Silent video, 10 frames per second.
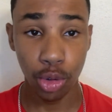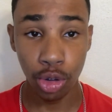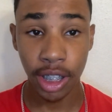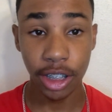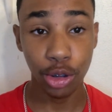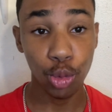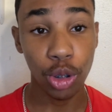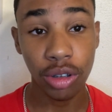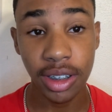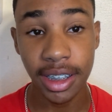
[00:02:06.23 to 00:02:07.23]
tool that you
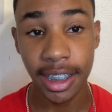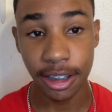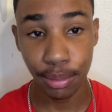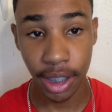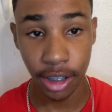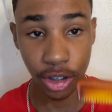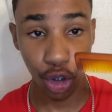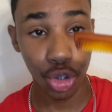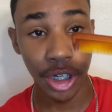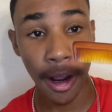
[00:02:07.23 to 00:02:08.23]
will need that's
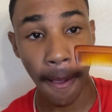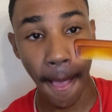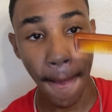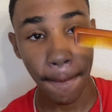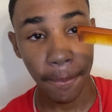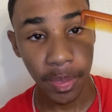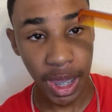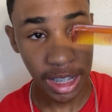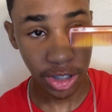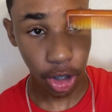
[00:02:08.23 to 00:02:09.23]
mandatory
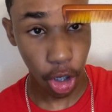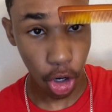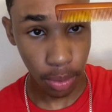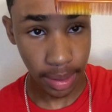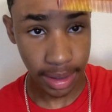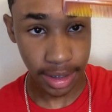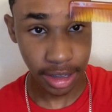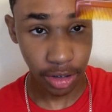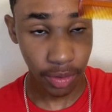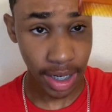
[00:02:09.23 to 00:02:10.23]
is a comb like
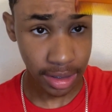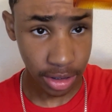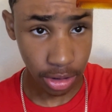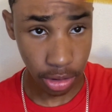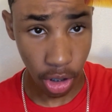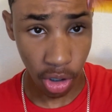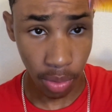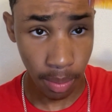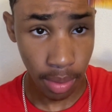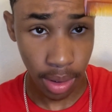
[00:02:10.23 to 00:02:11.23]
this, a rat tail
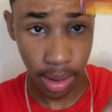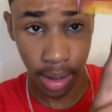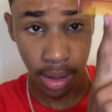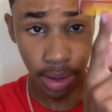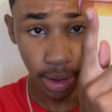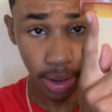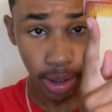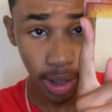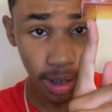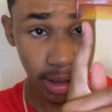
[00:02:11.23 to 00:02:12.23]
comb
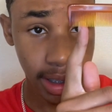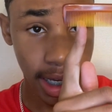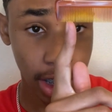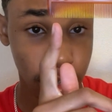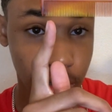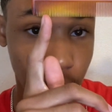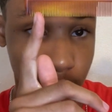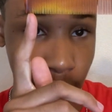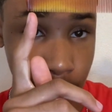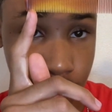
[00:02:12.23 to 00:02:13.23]
that,
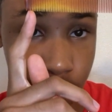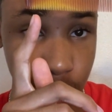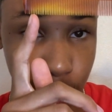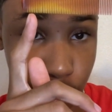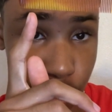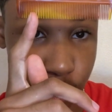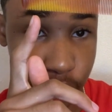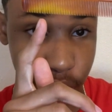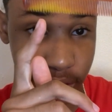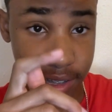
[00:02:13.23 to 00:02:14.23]
allows you to
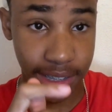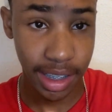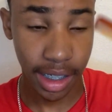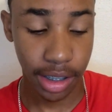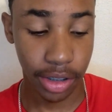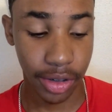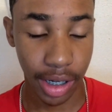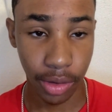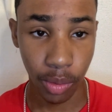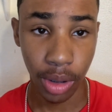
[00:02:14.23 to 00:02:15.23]
maneuver inside the
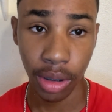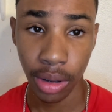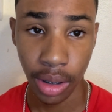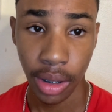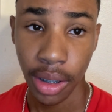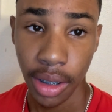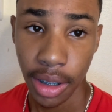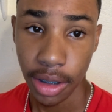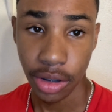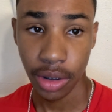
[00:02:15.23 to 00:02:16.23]
crown well.
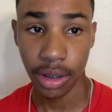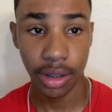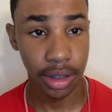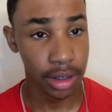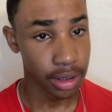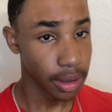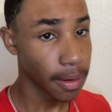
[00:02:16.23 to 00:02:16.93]
As you can see,